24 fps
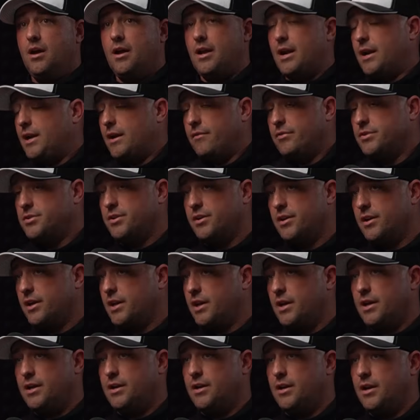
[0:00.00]
And I never took
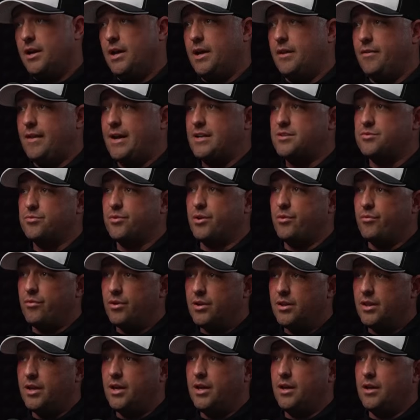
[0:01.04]
it again. And that's when
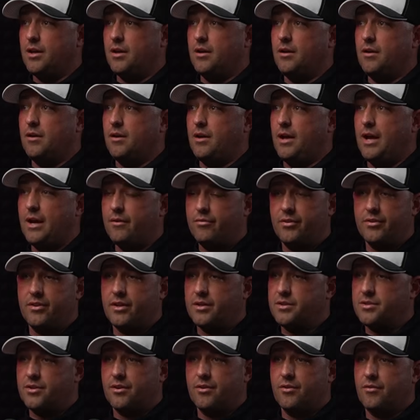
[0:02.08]
really
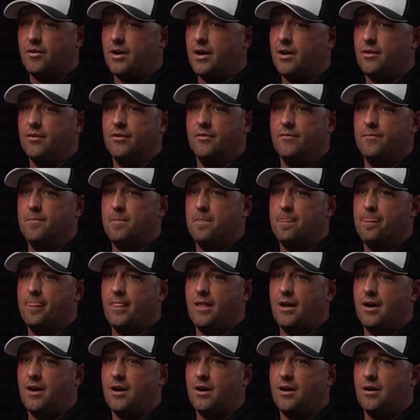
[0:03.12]
everything turned around.
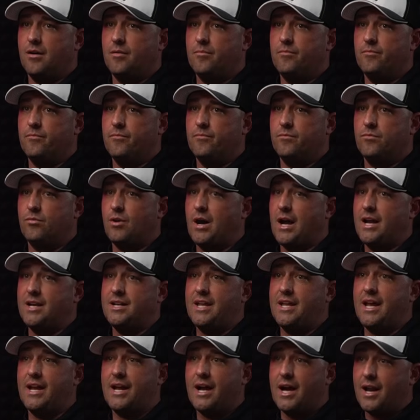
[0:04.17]
Um,
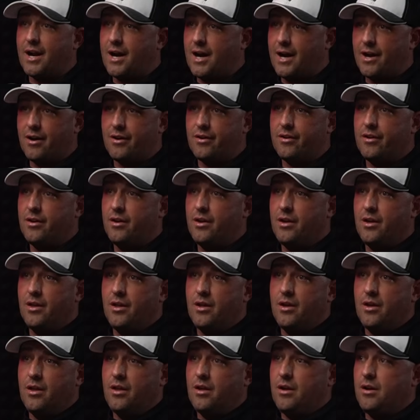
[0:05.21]
Ryan Day got hired.
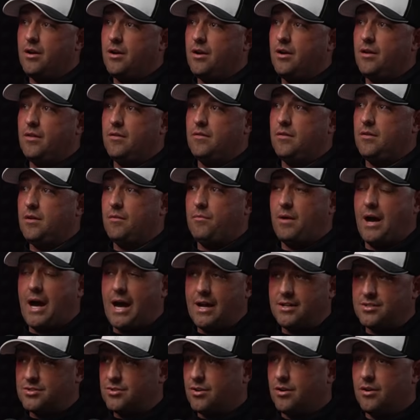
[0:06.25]

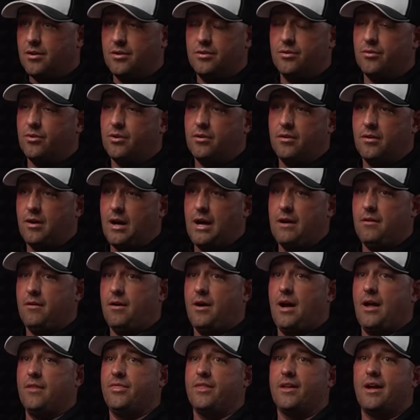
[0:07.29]
I started doing.
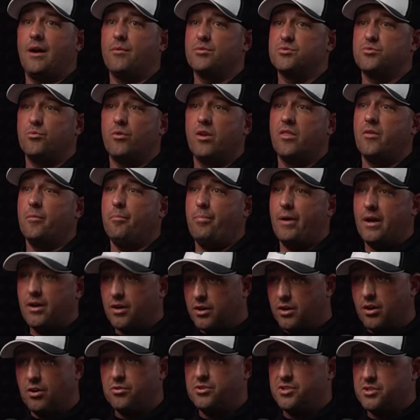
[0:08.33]
I, I think I was one of the
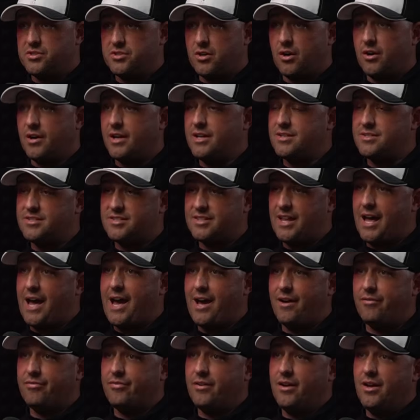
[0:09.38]
better coaches on his
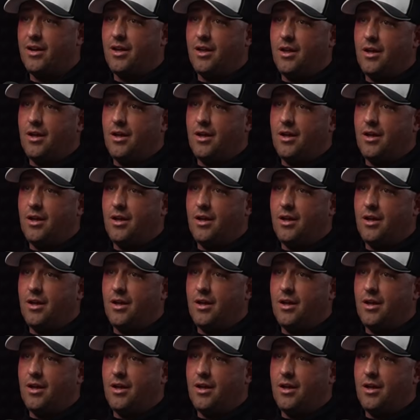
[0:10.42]
staff,